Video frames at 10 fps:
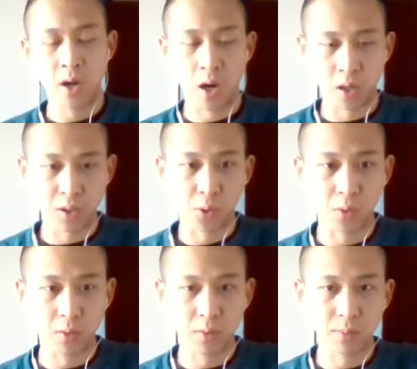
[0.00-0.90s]
Are a
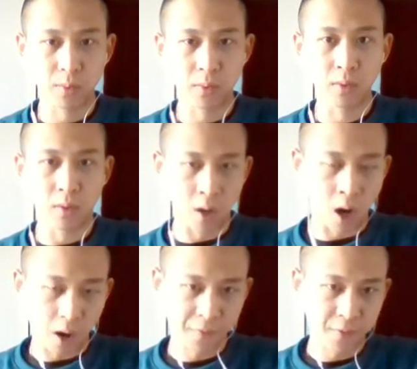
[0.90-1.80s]
little
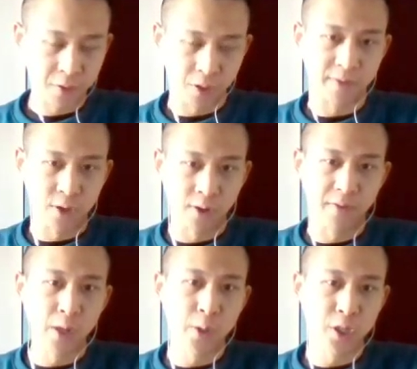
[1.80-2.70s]
off. Your
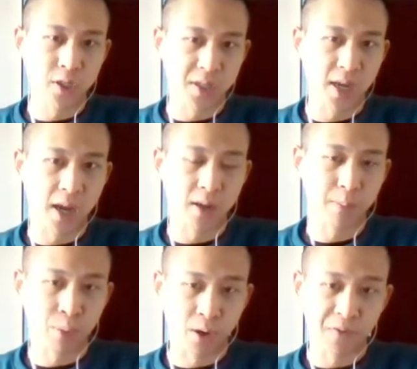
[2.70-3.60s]
evaluation is
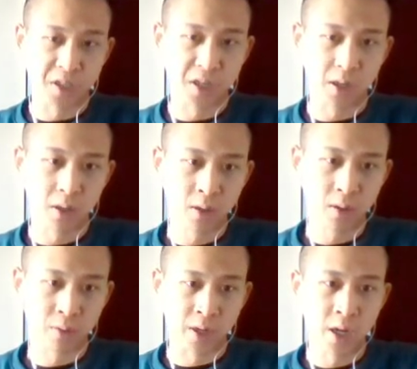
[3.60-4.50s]
not perfect yet,
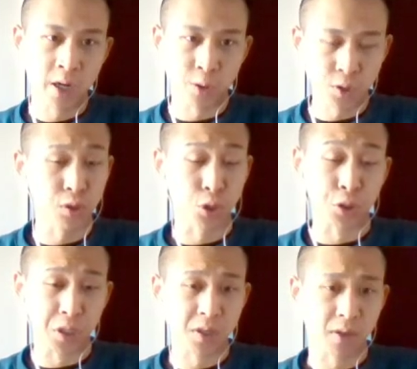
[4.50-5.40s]
right? You're still
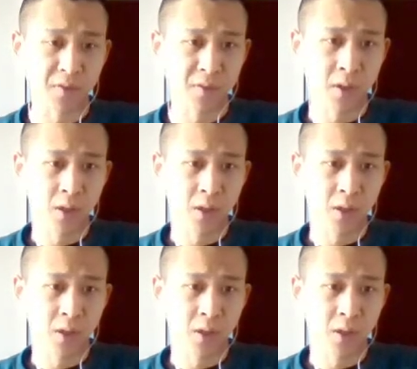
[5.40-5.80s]
learning stuff.